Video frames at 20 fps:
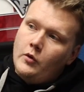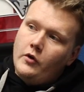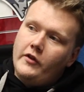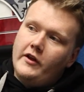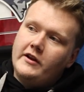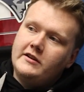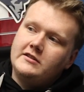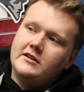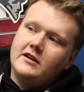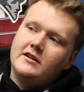Well,
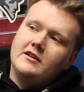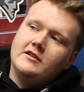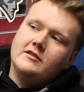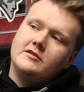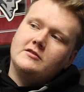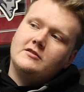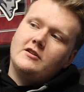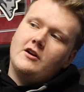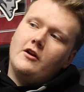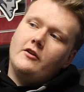they said
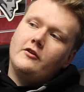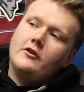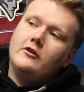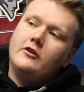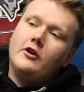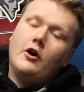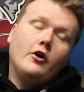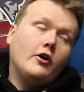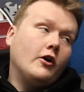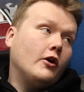this. The
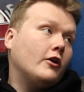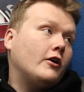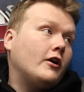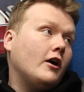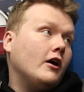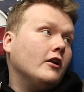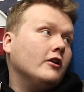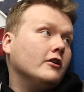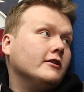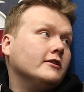logo
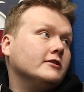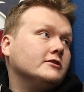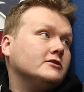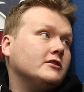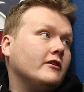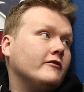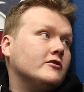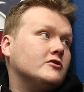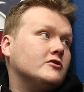colors of